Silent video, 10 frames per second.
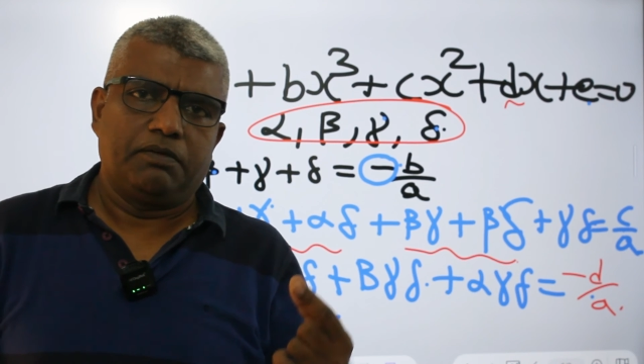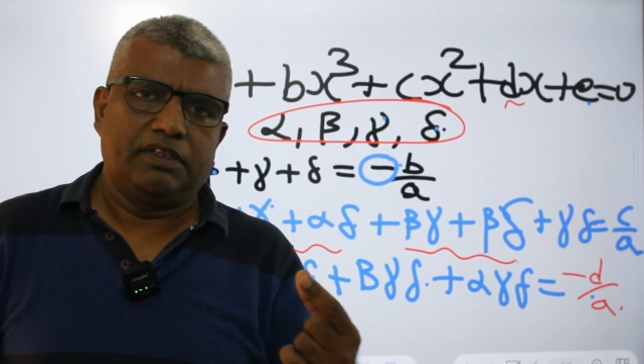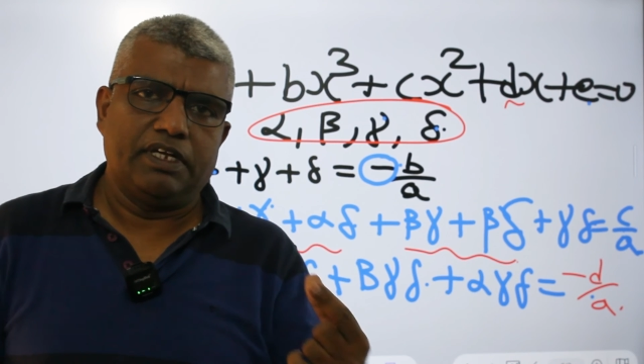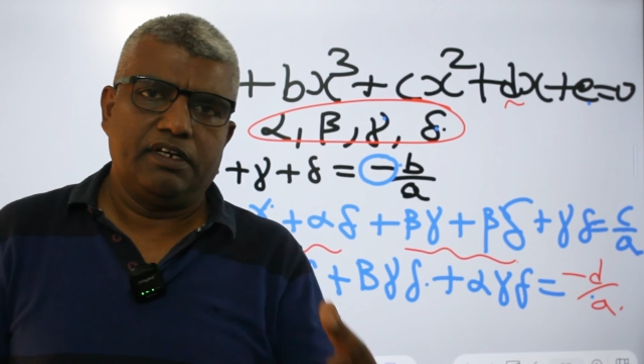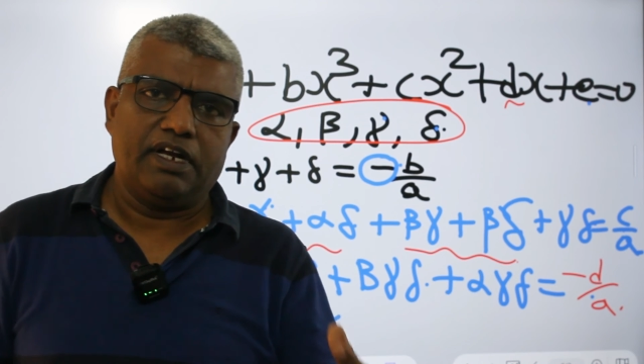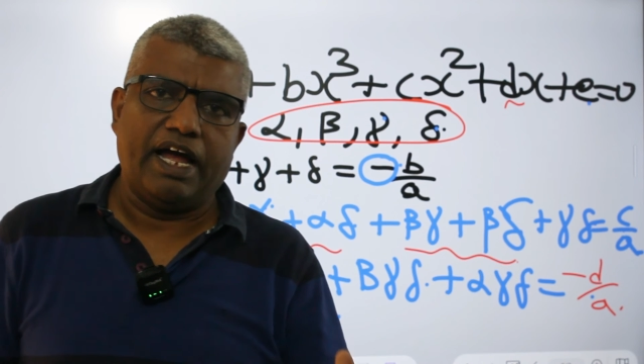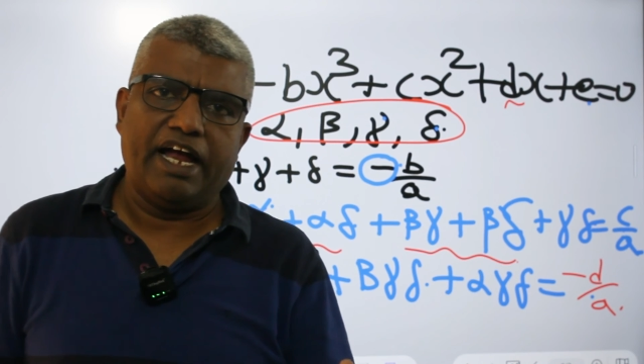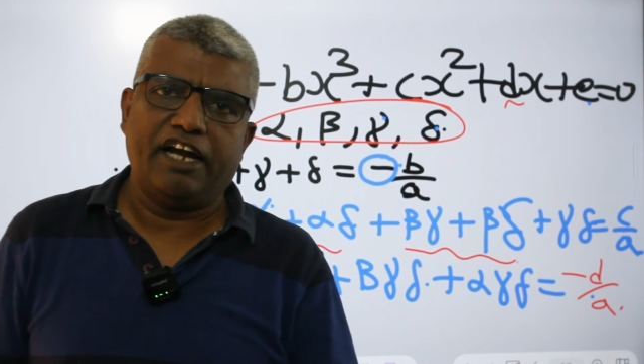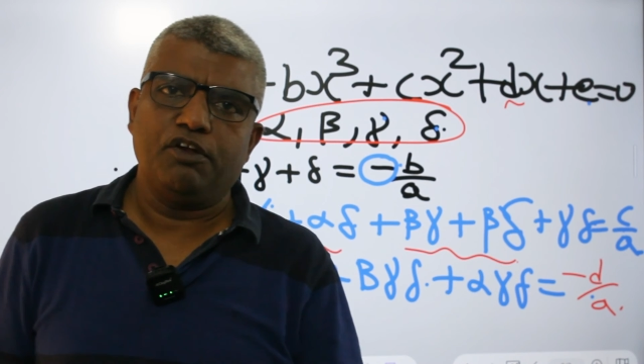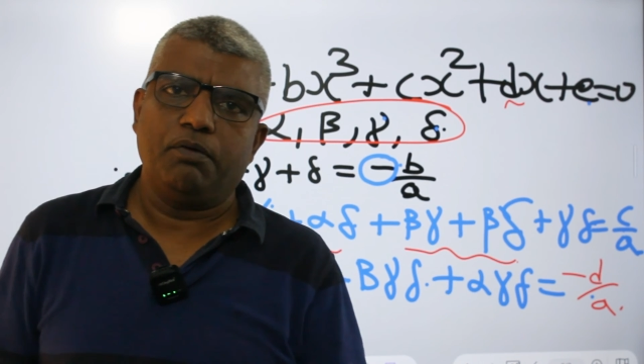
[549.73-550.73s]
then
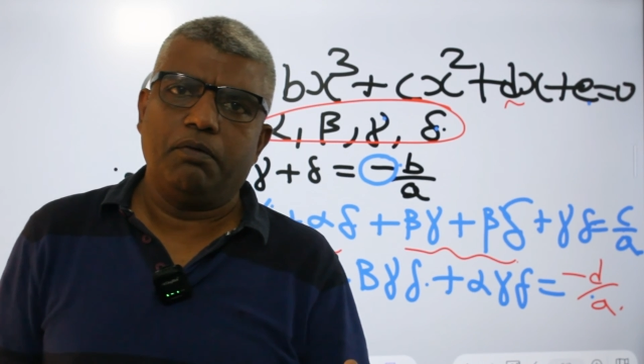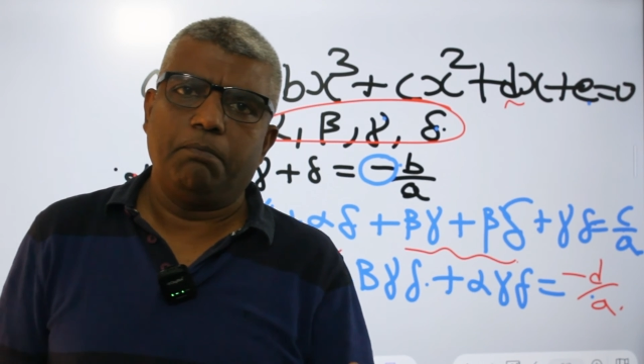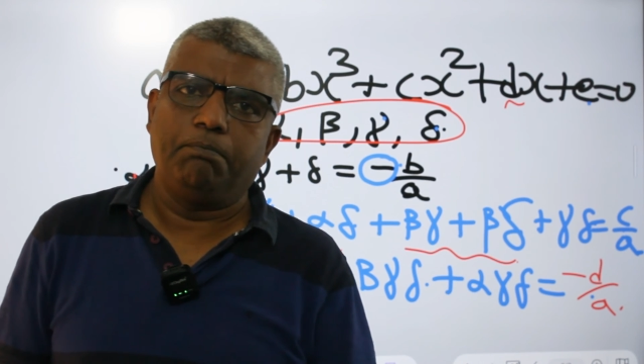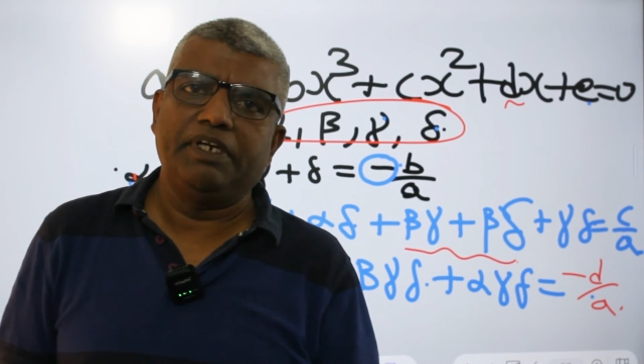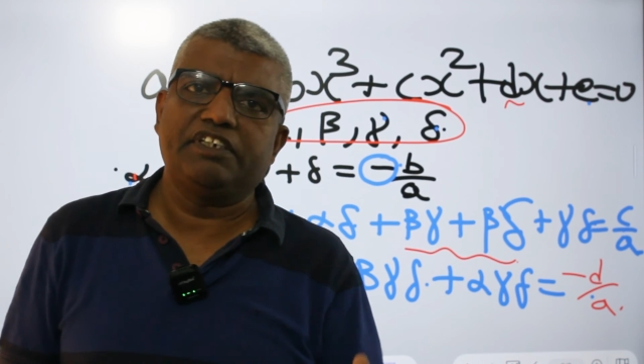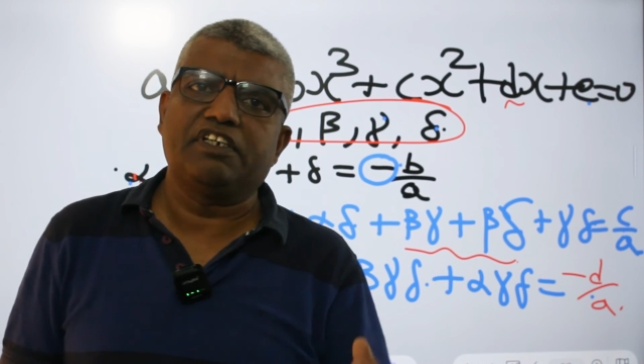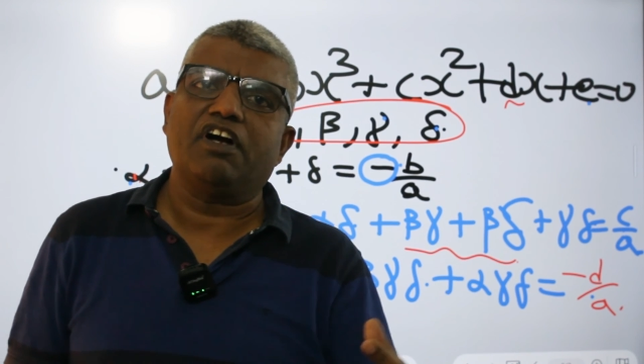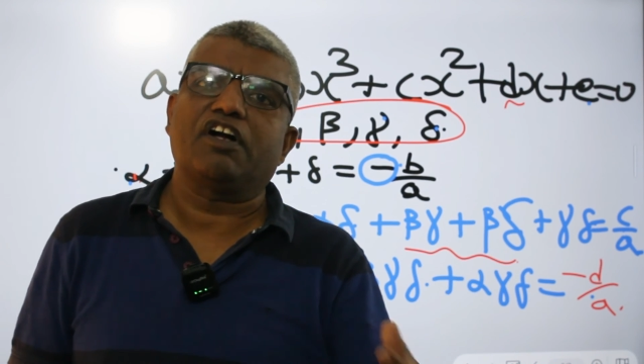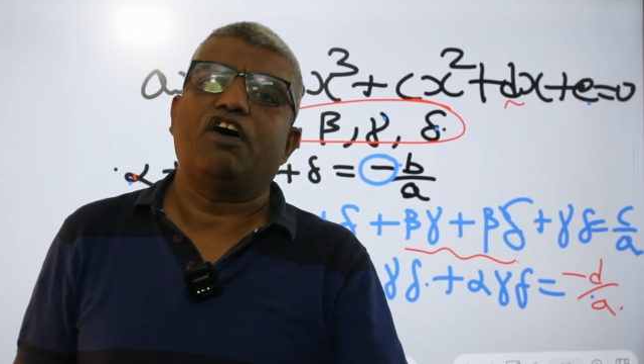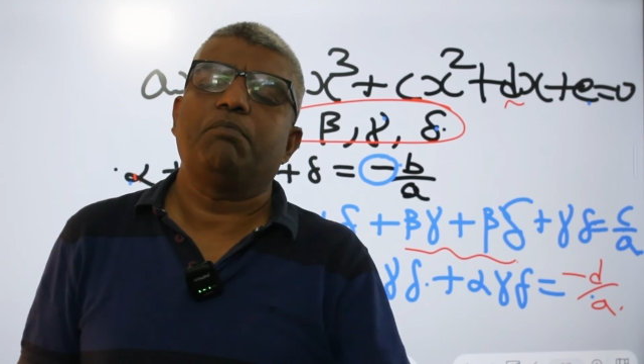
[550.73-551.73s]
add
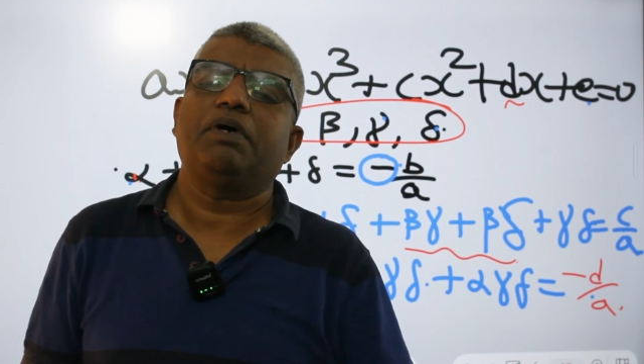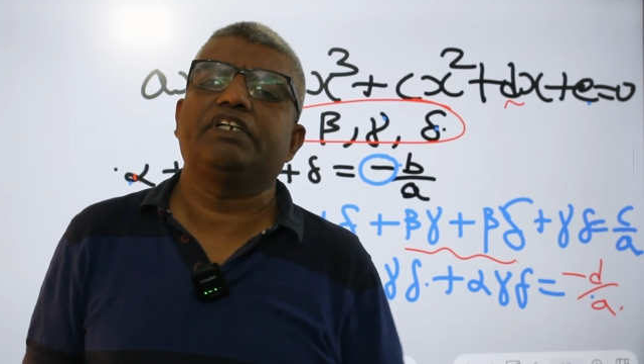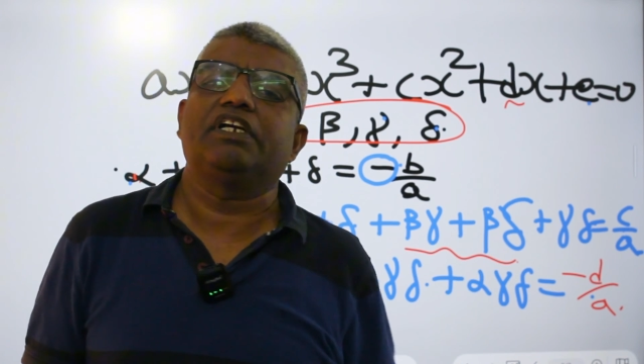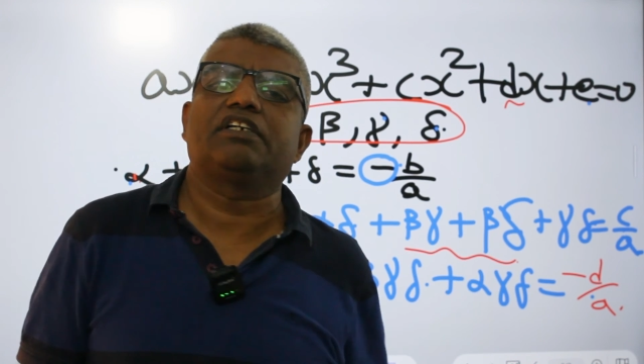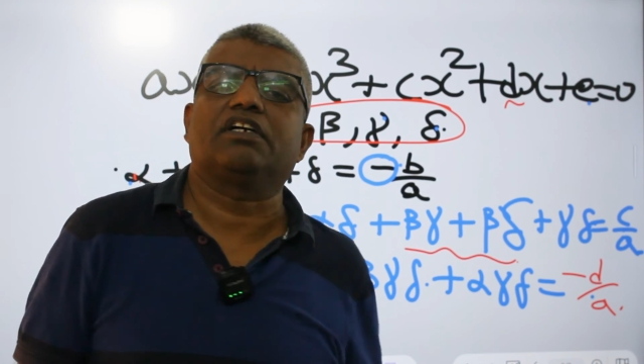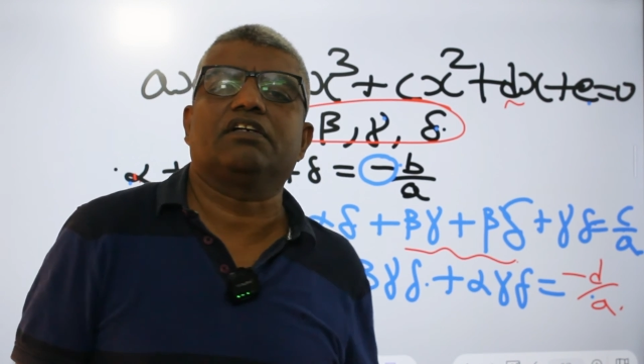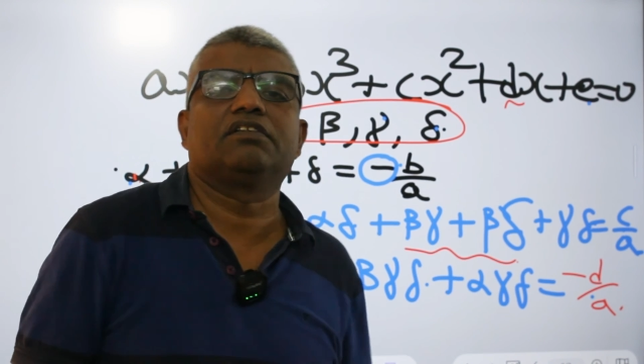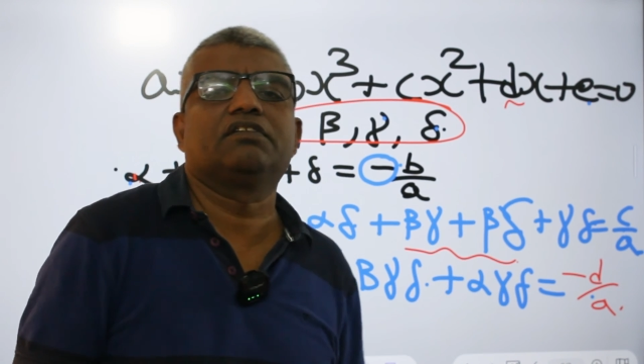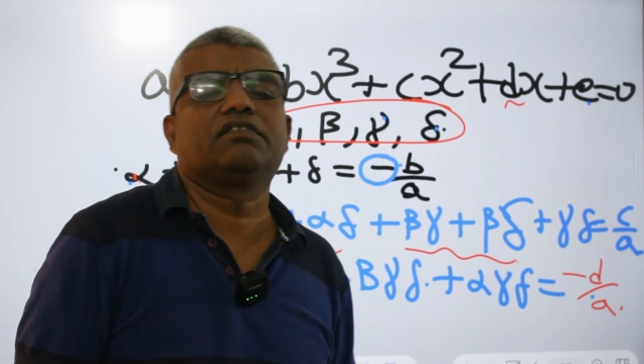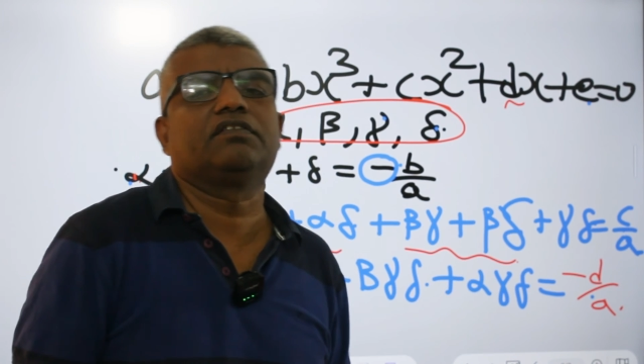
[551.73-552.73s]
beta gamma delta.
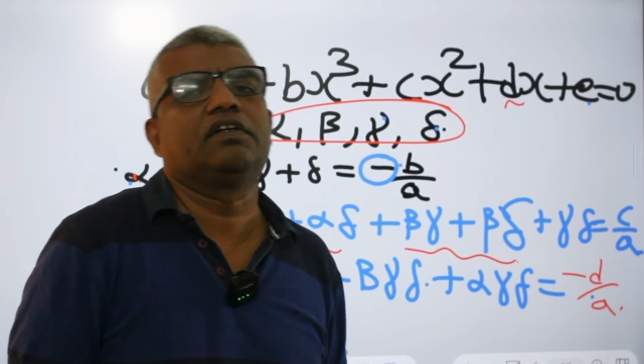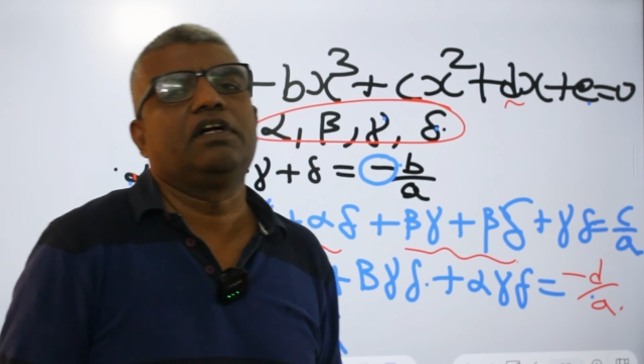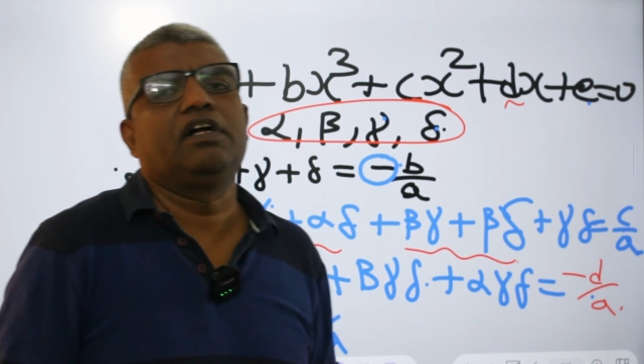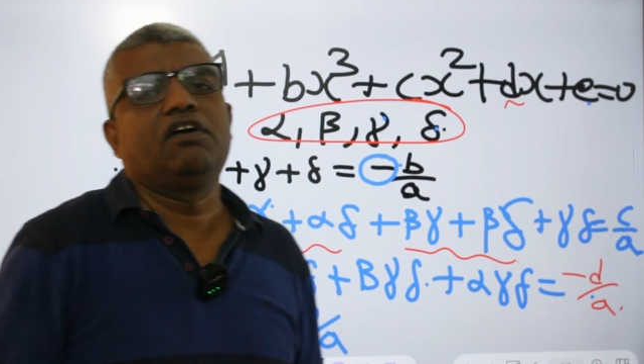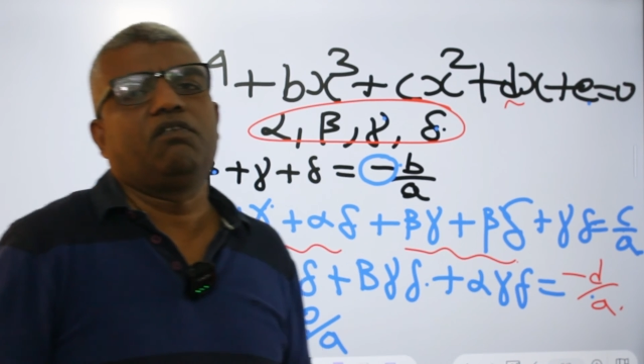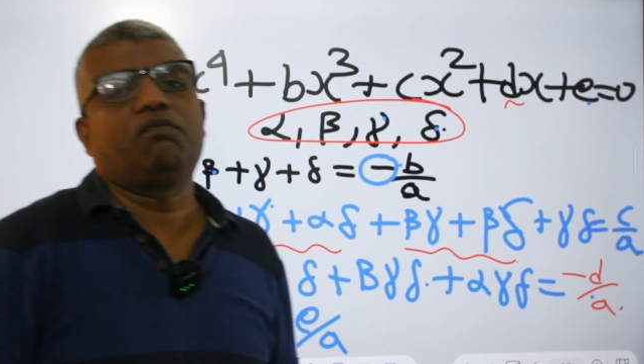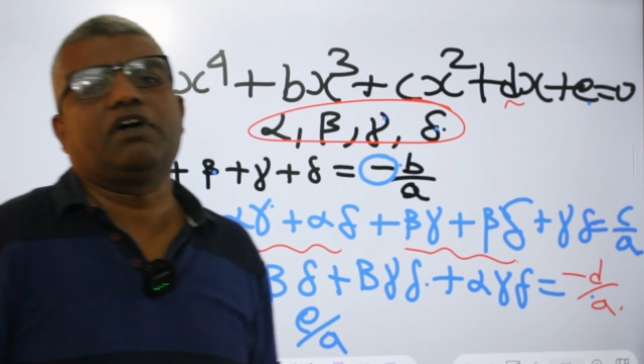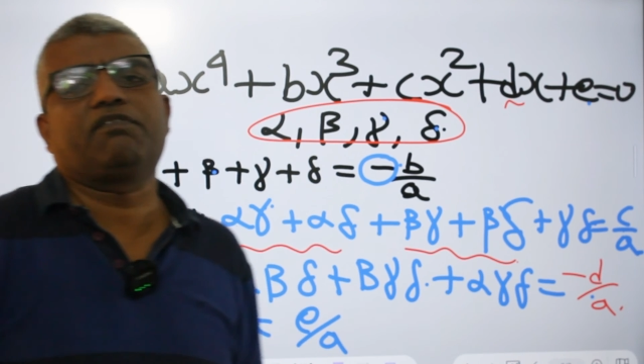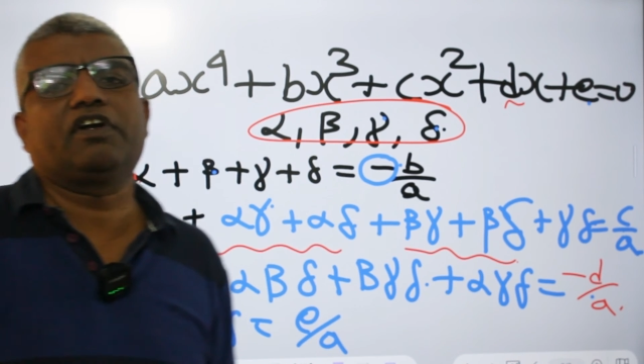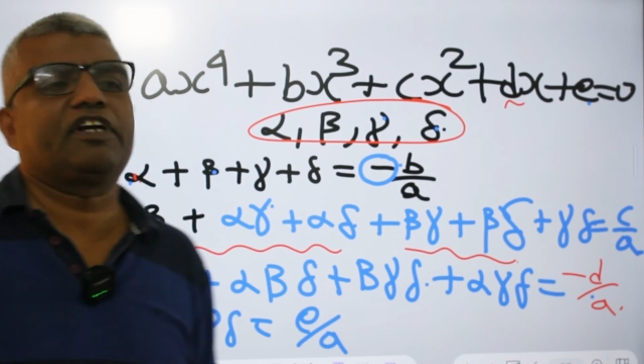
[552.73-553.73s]

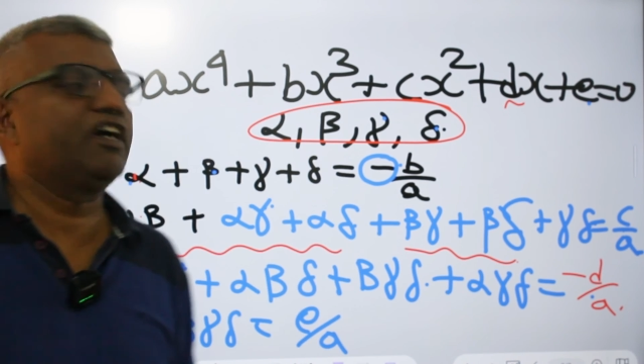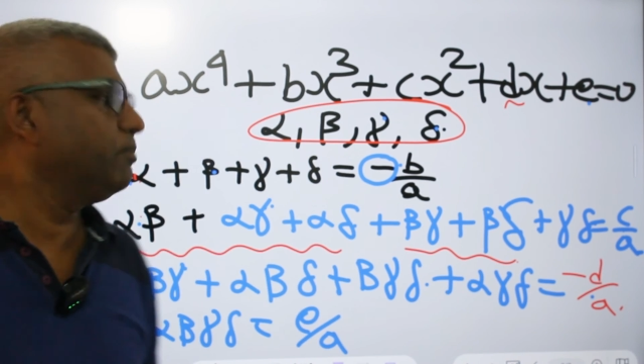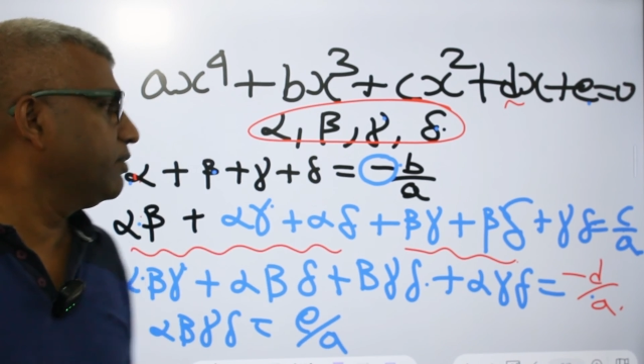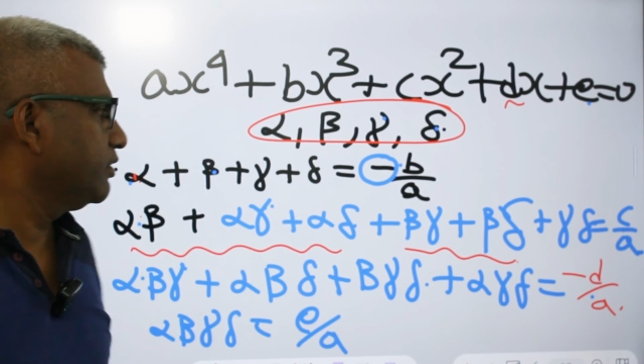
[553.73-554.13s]
What will come?